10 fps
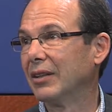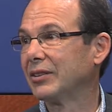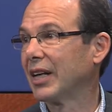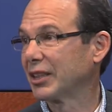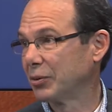
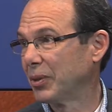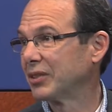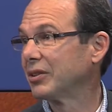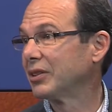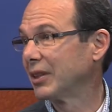text
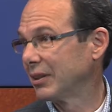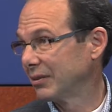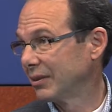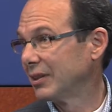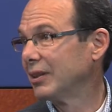messaging
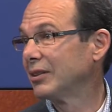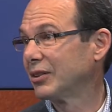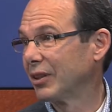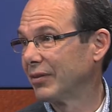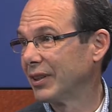
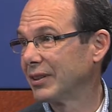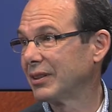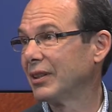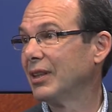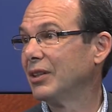
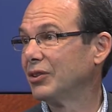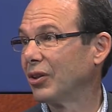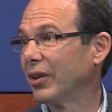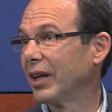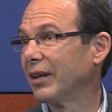service,
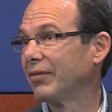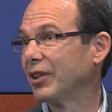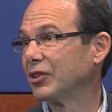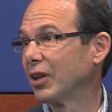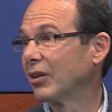so that if the
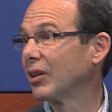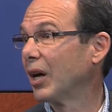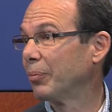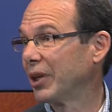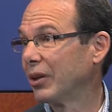shuttle
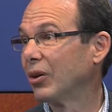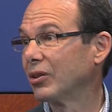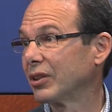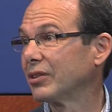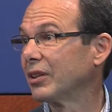company
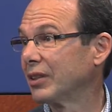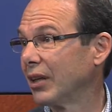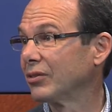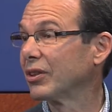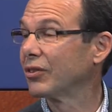calls us and
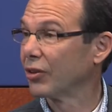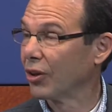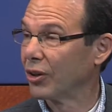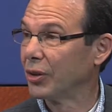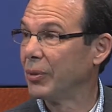tells us they're
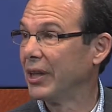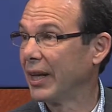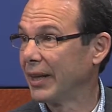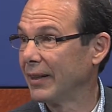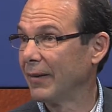going to be
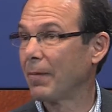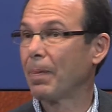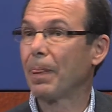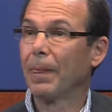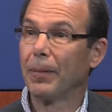late,
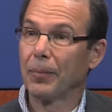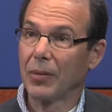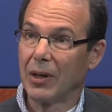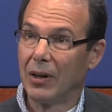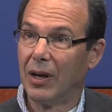
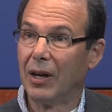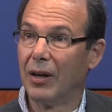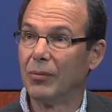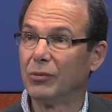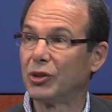
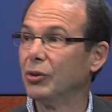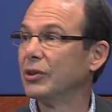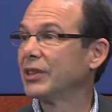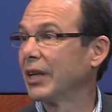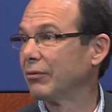
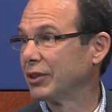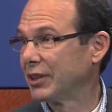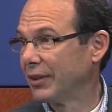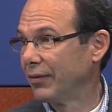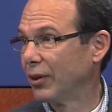students can
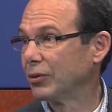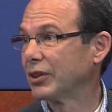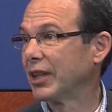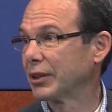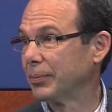receive those
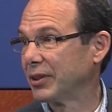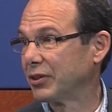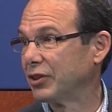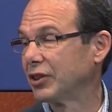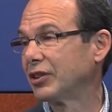text
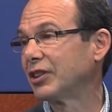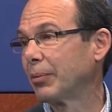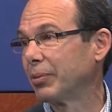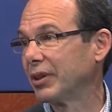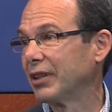messages
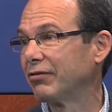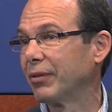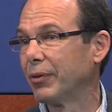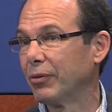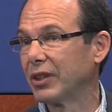separately
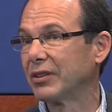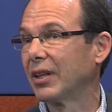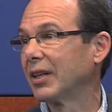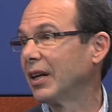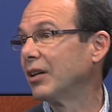from the rest
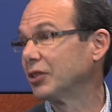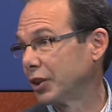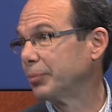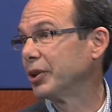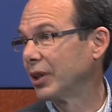of the college
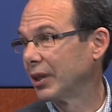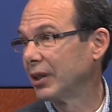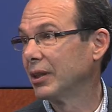community.